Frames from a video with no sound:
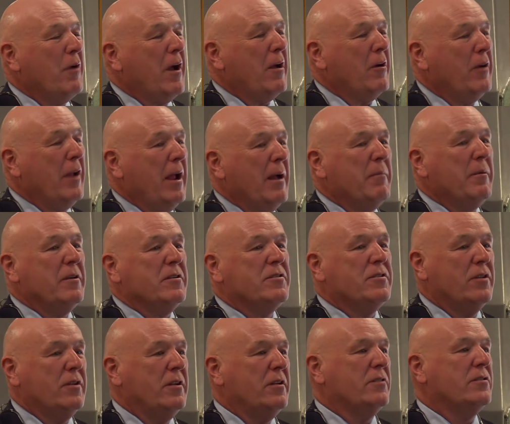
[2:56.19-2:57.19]
Rotterdam, is
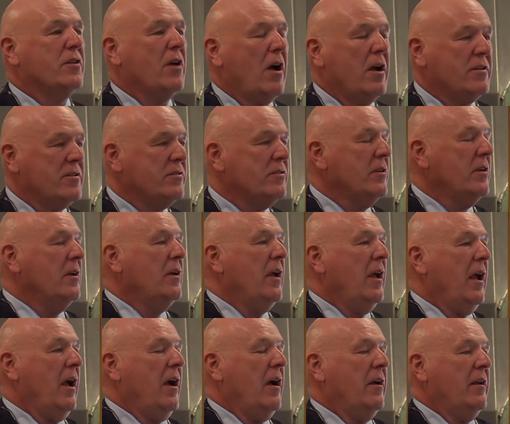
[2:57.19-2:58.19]
to discuss
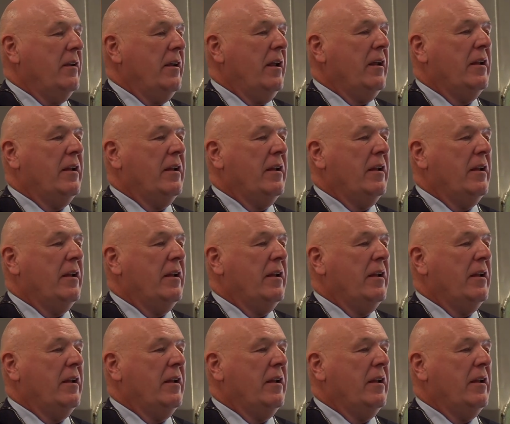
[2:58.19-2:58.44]
uh,